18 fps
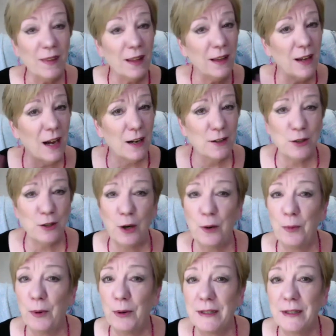
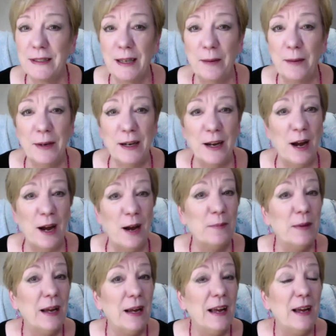October is coming
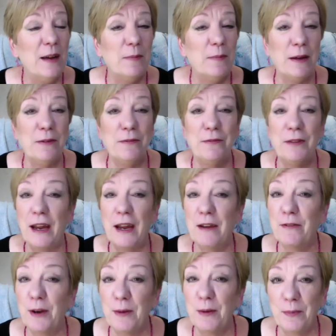up, my
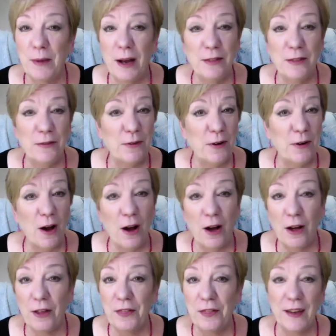favorite month for
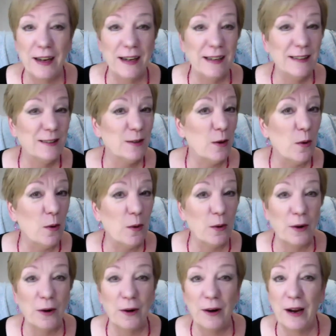all things
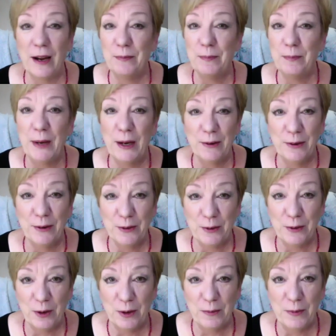horror and
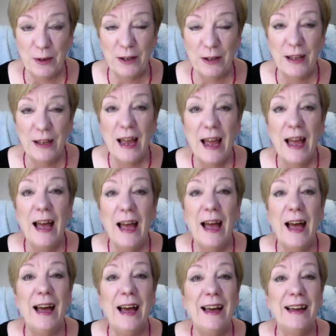paranormal,
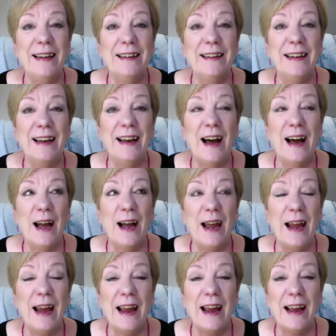and
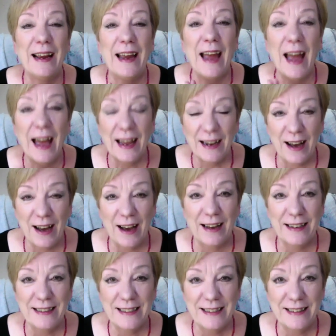I
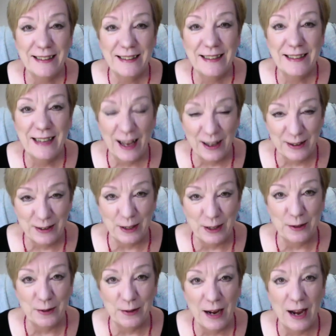cannot tell
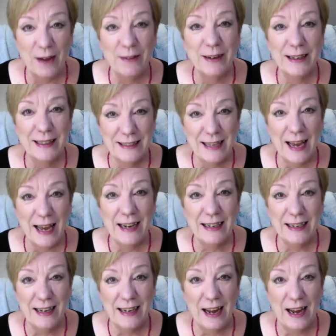you how
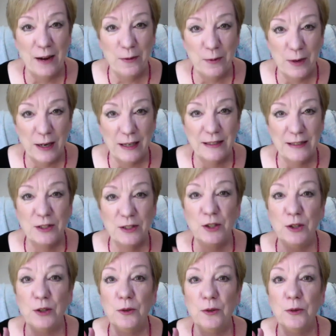excited I was
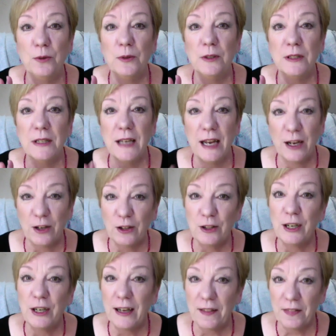to take a
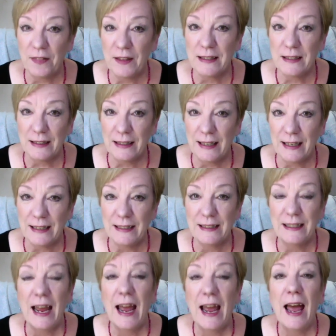look at this
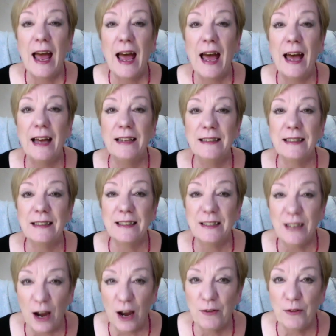list and
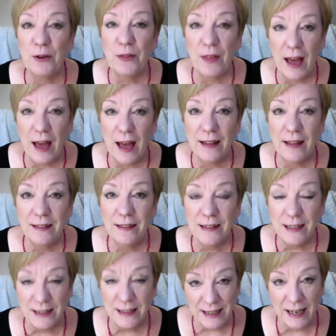discover that
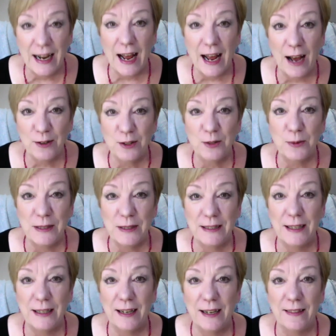The Dead House was
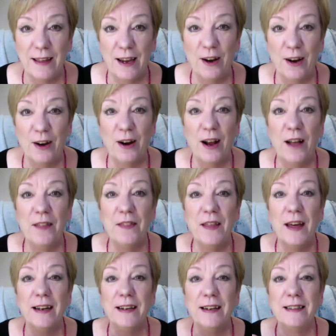sitting there and
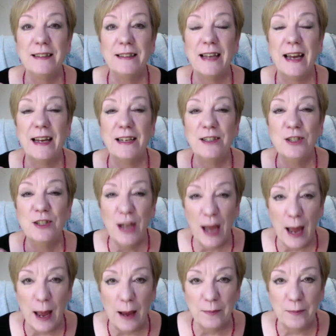that it is a
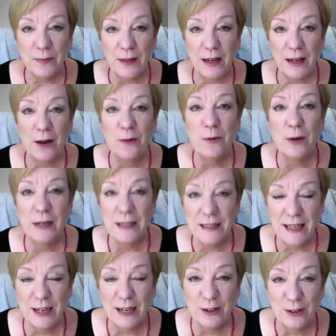gem that I want to
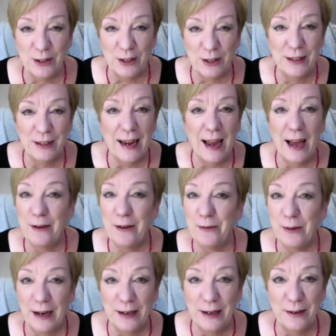take a look at
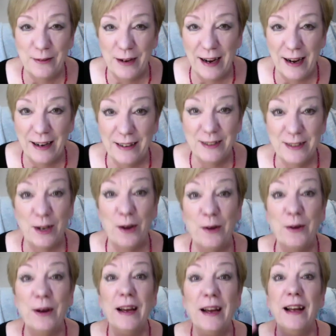right away.
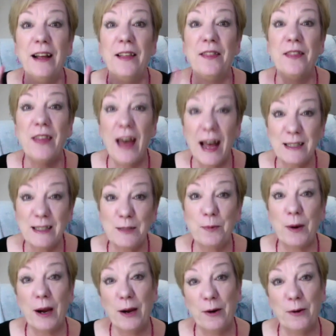So that's
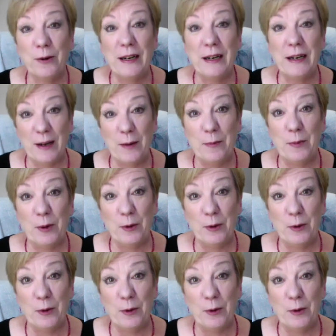priority number